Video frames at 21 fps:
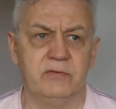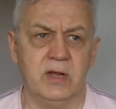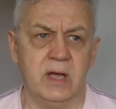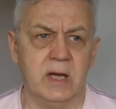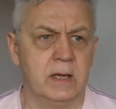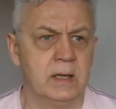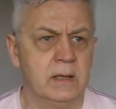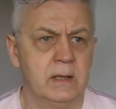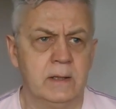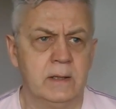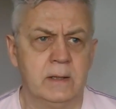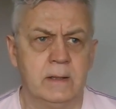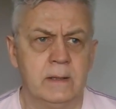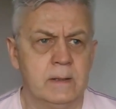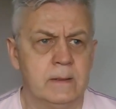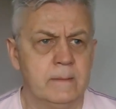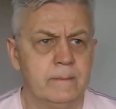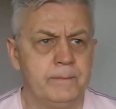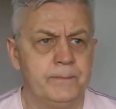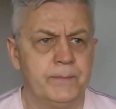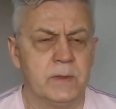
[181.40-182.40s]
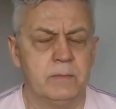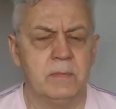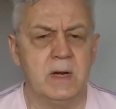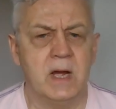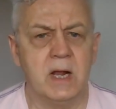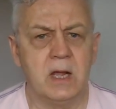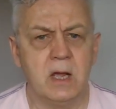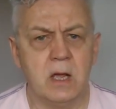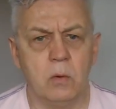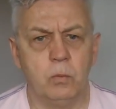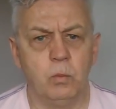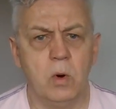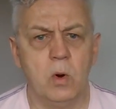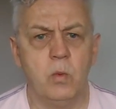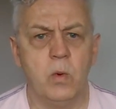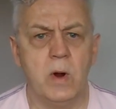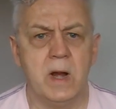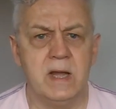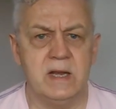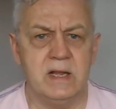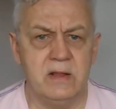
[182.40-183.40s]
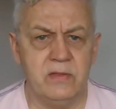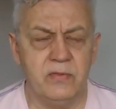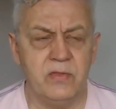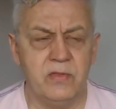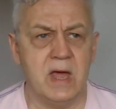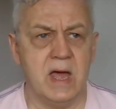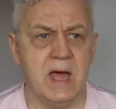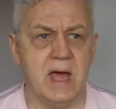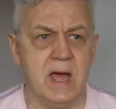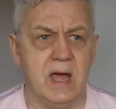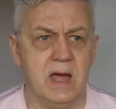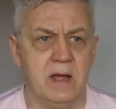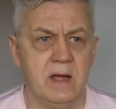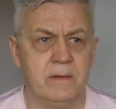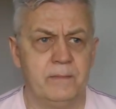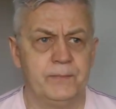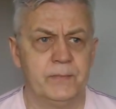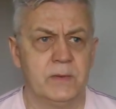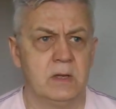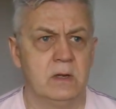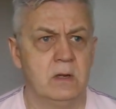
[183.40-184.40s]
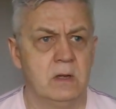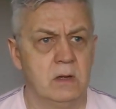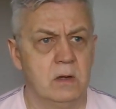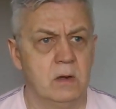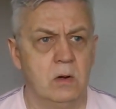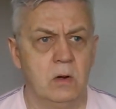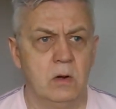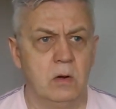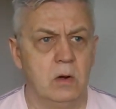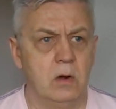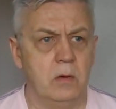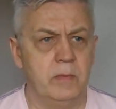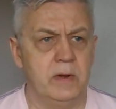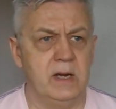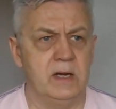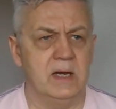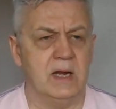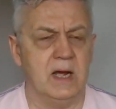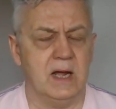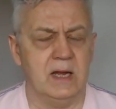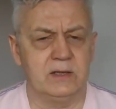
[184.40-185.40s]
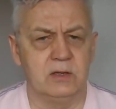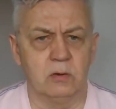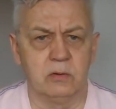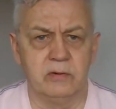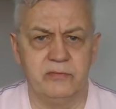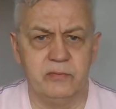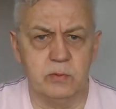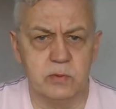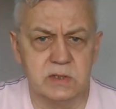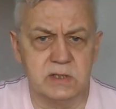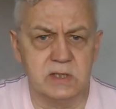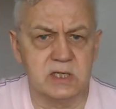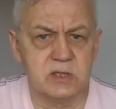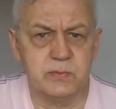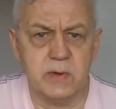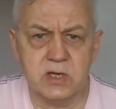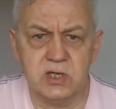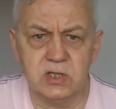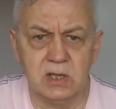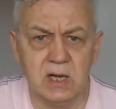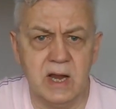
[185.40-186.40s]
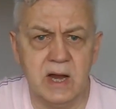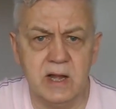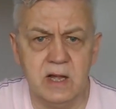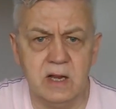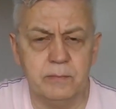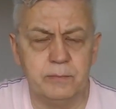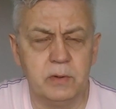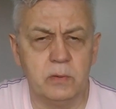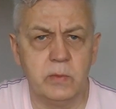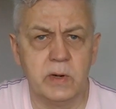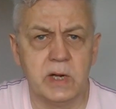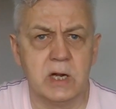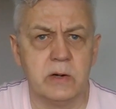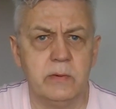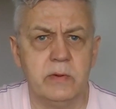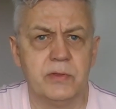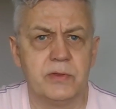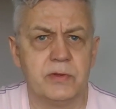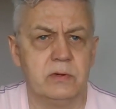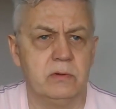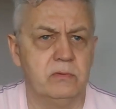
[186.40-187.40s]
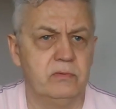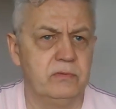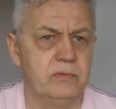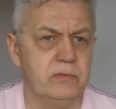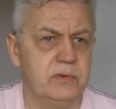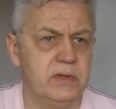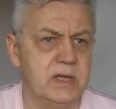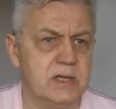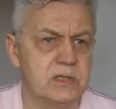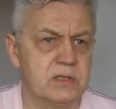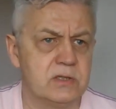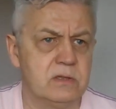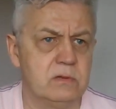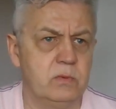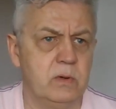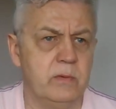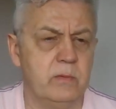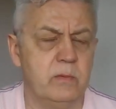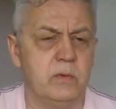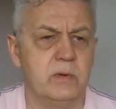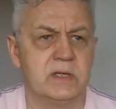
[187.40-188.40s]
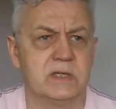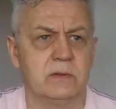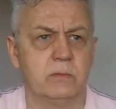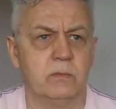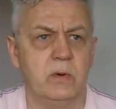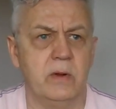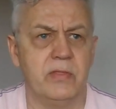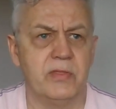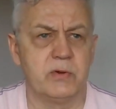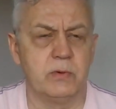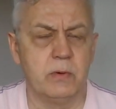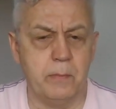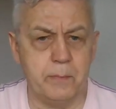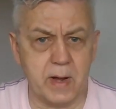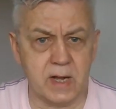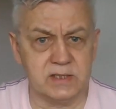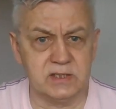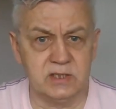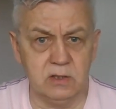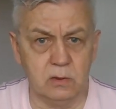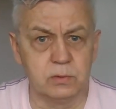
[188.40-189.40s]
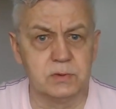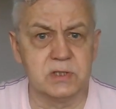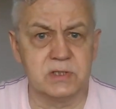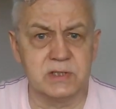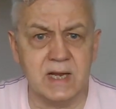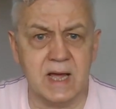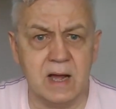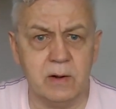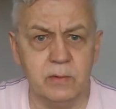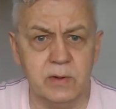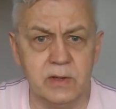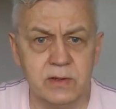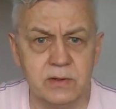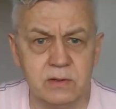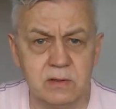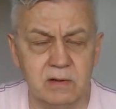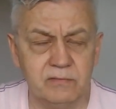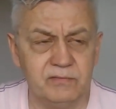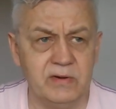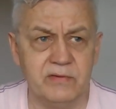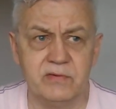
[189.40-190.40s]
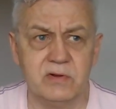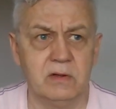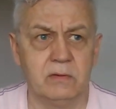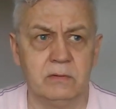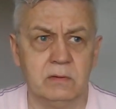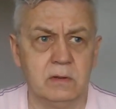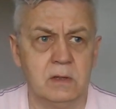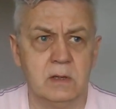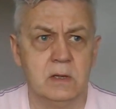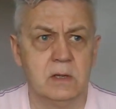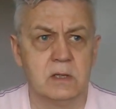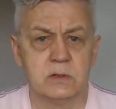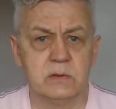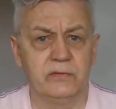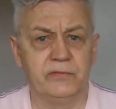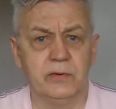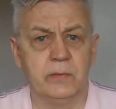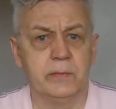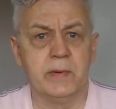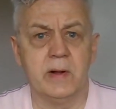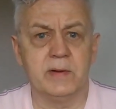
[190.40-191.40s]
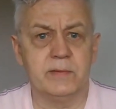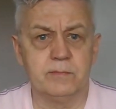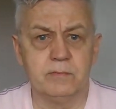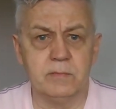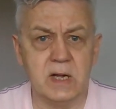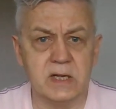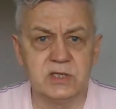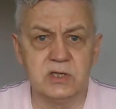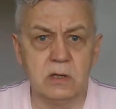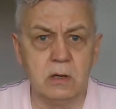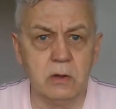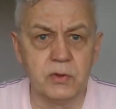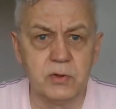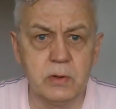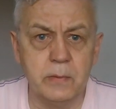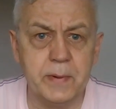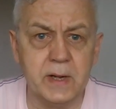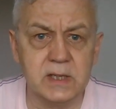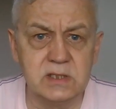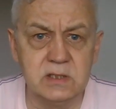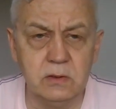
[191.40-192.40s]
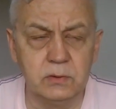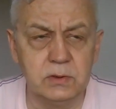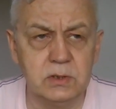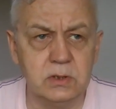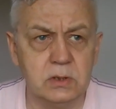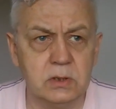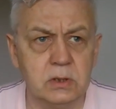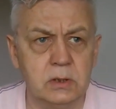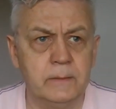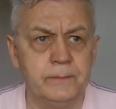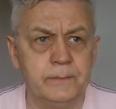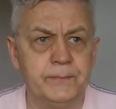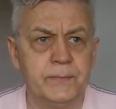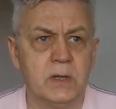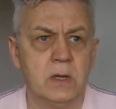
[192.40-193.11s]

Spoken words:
you. My God, we went in there. I mean, I don't know if it was in a special area, but we're going through this. We went through a patio to start with. I've never gone to a football match and gone through a patio door.